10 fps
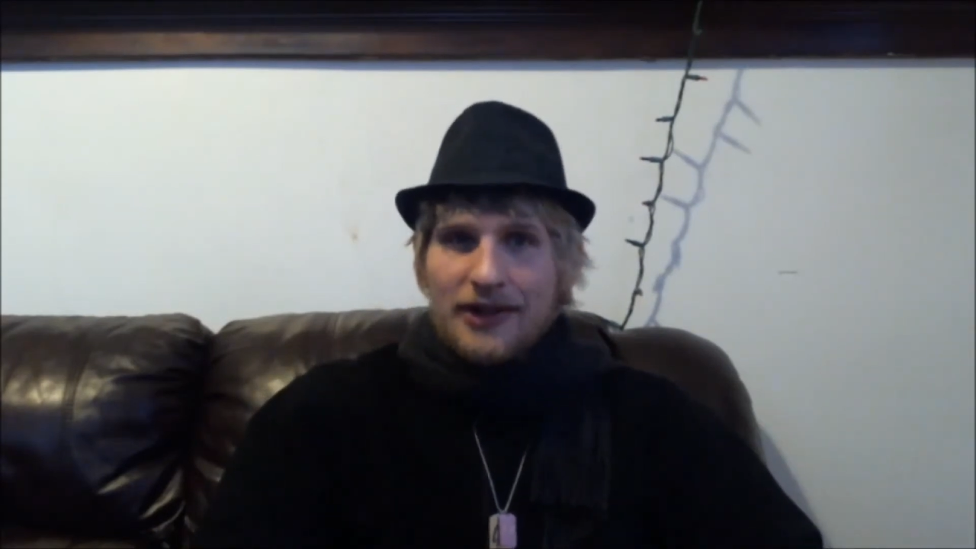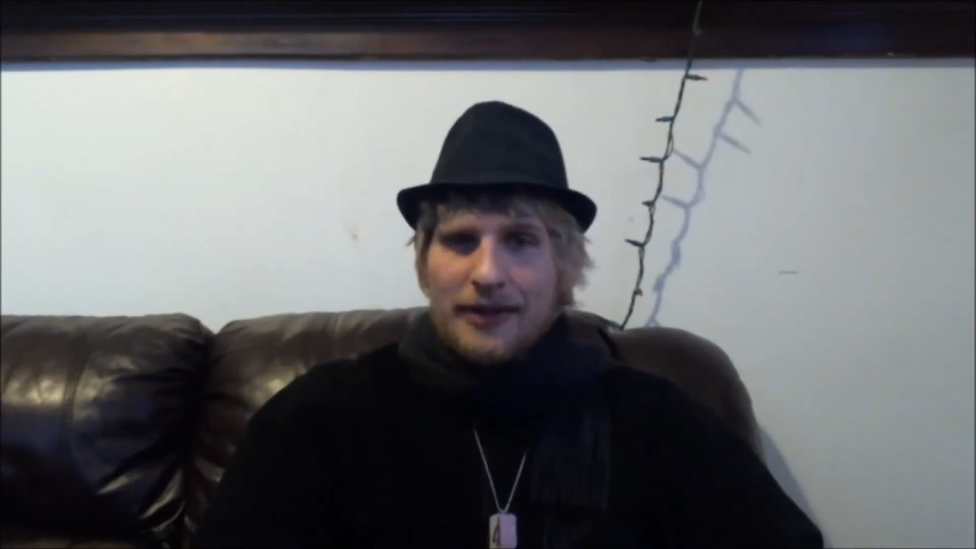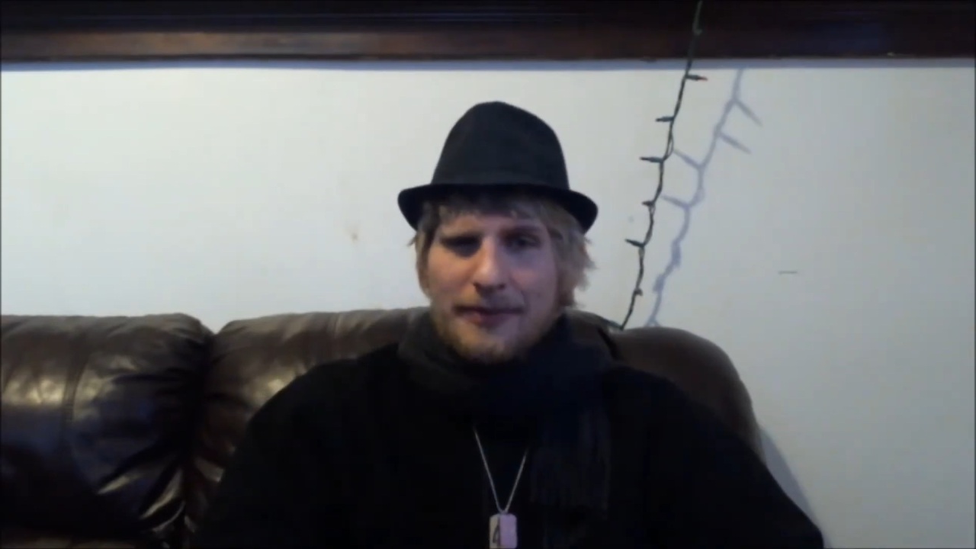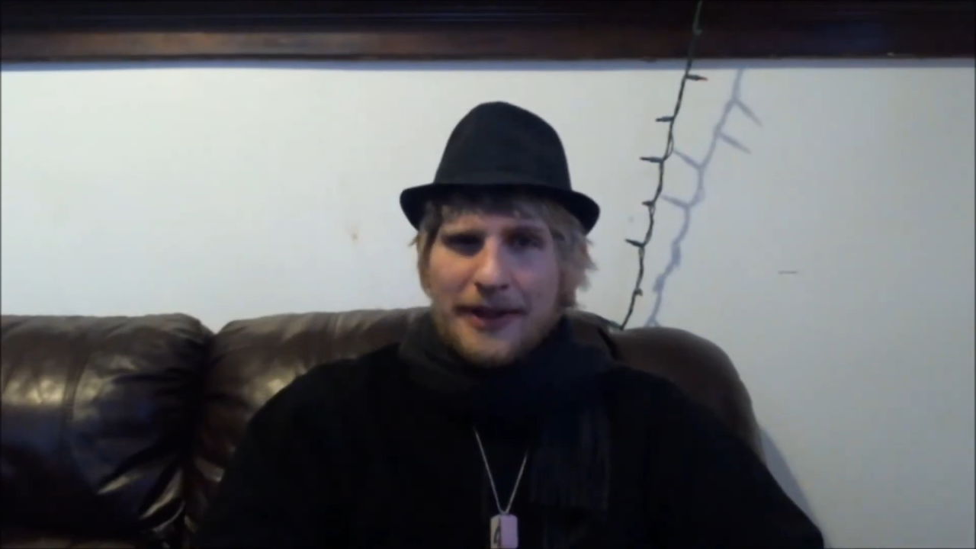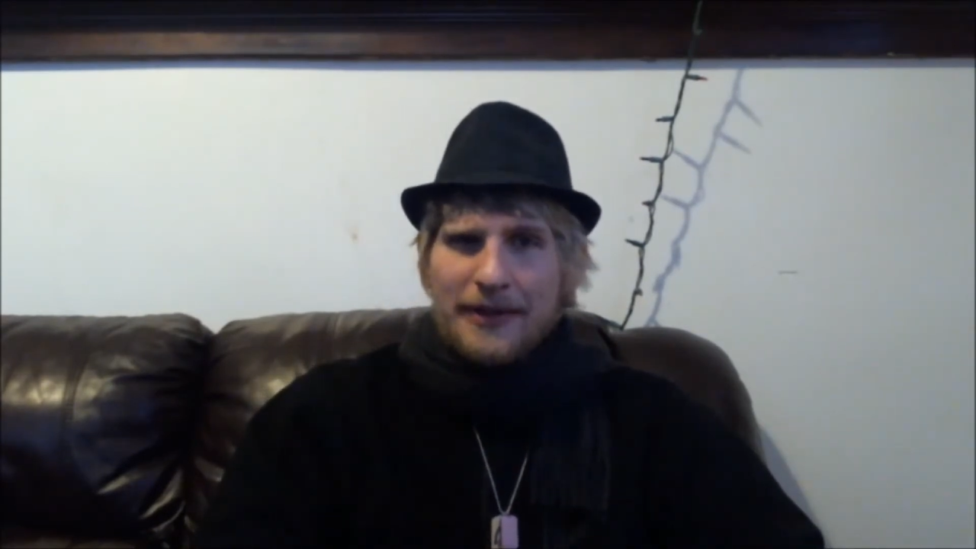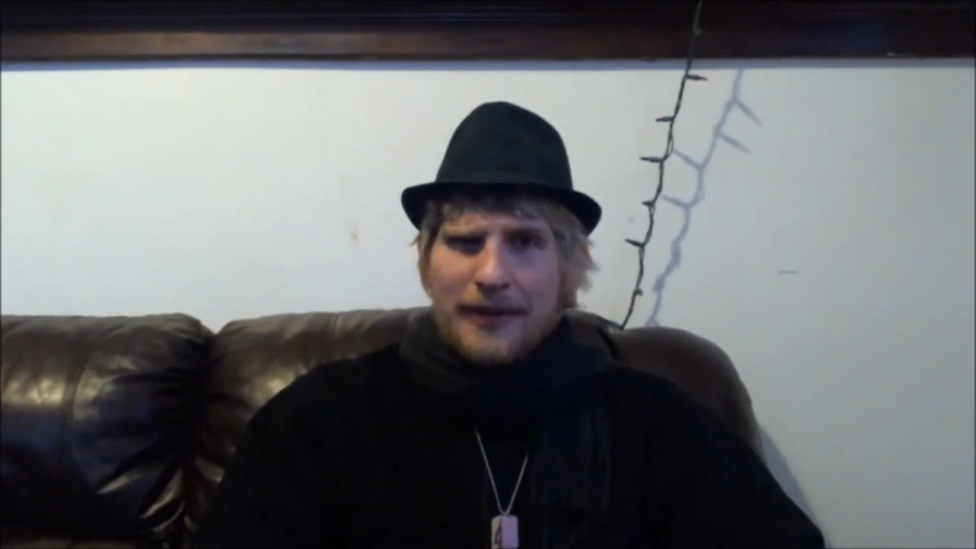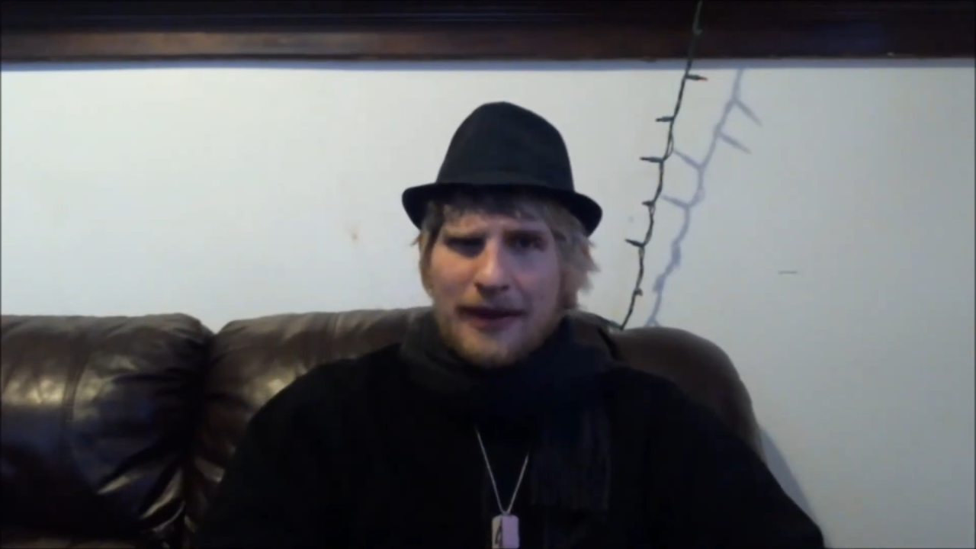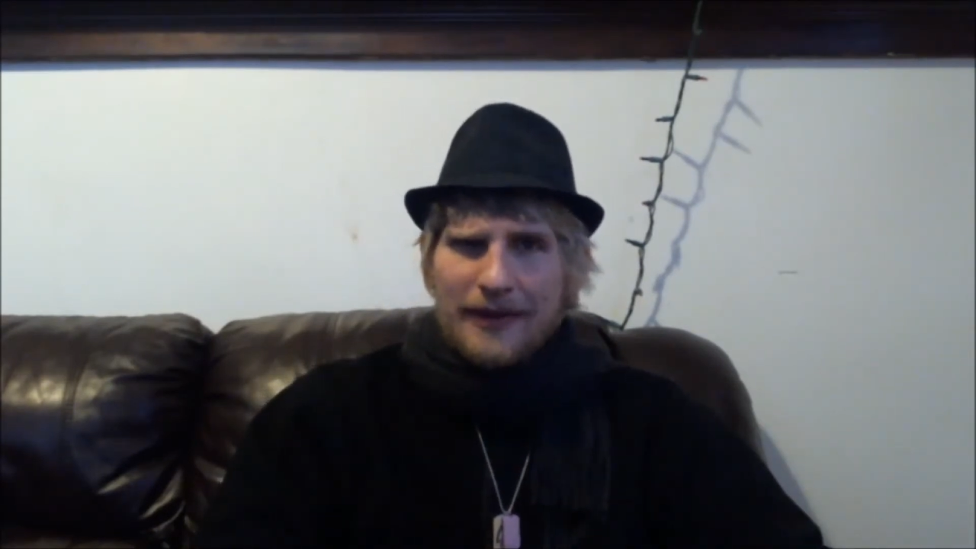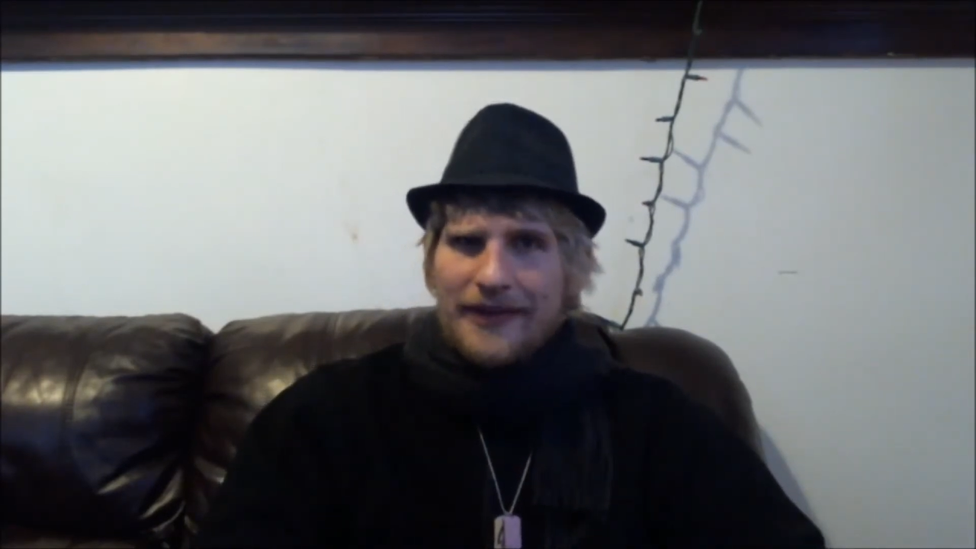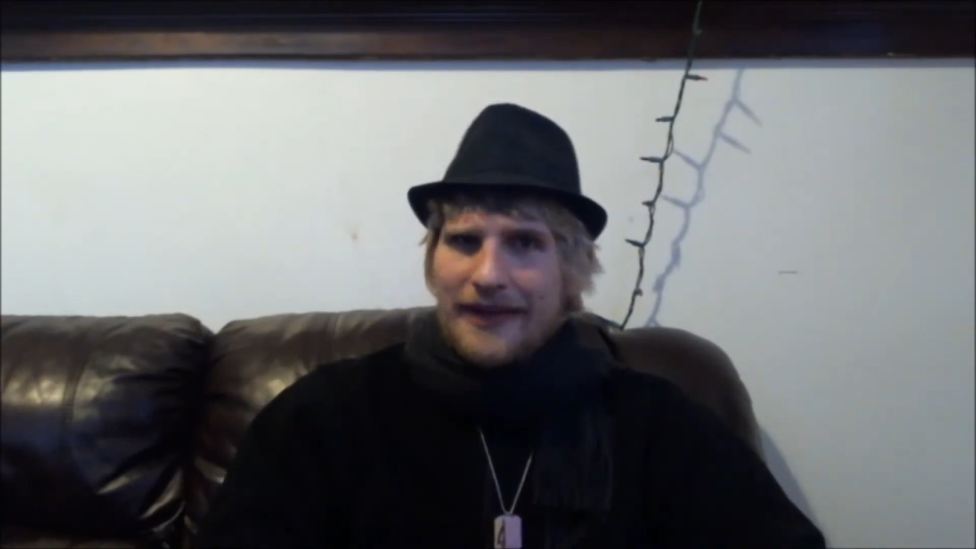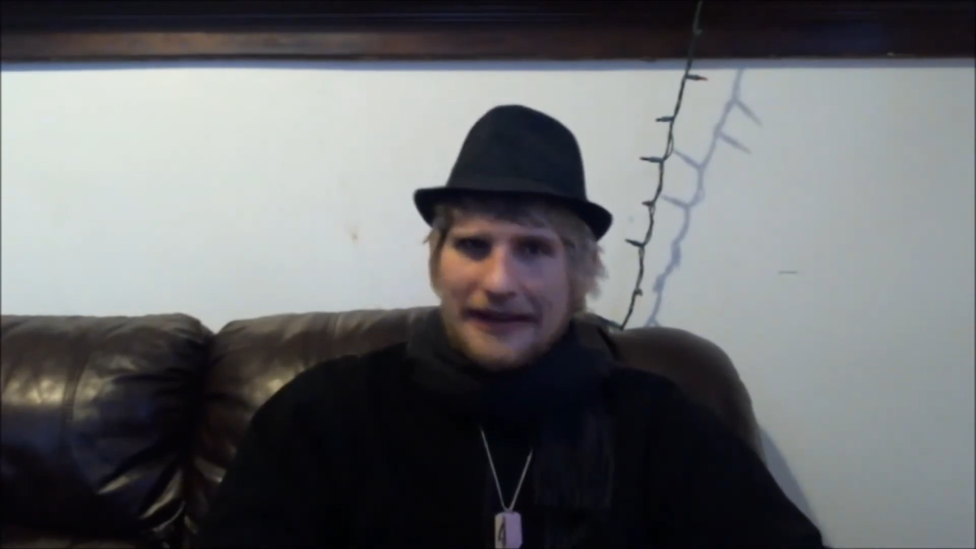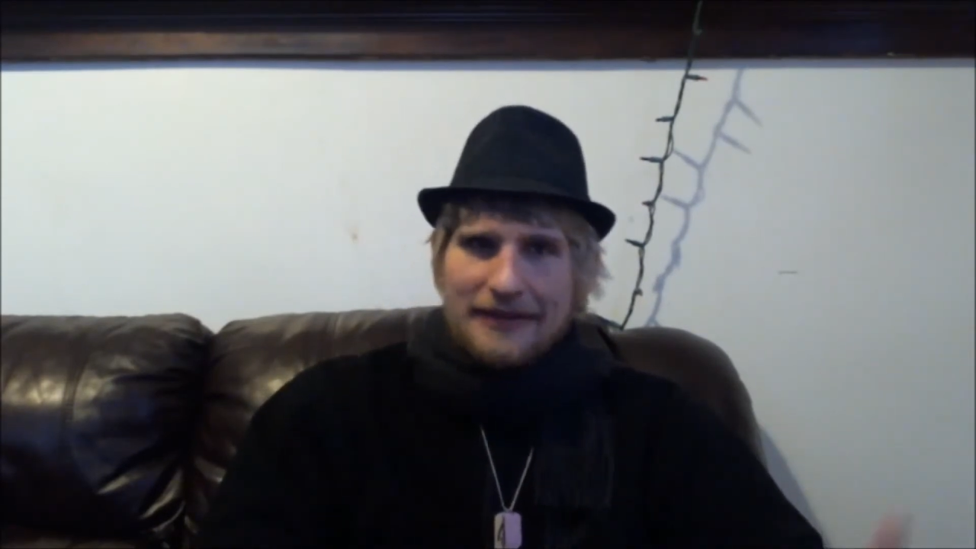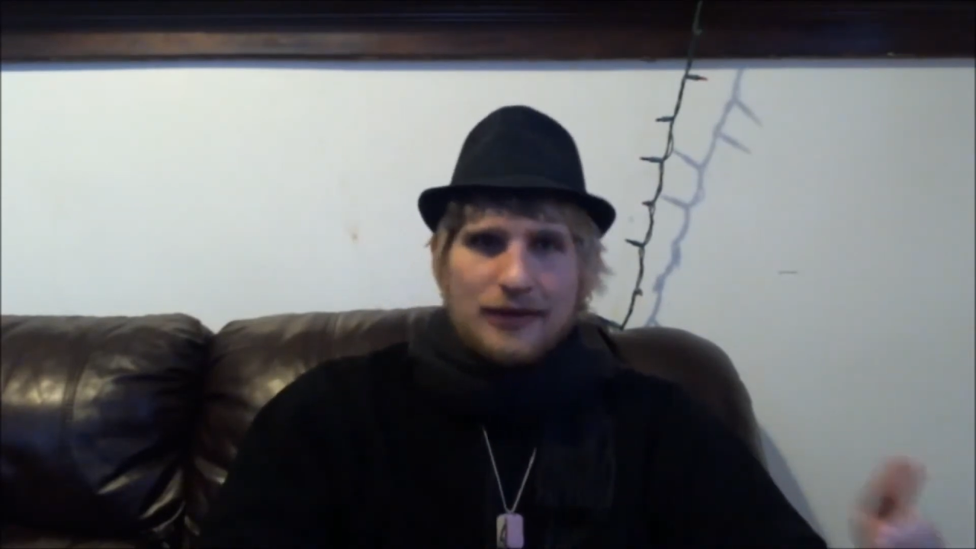on me while I was like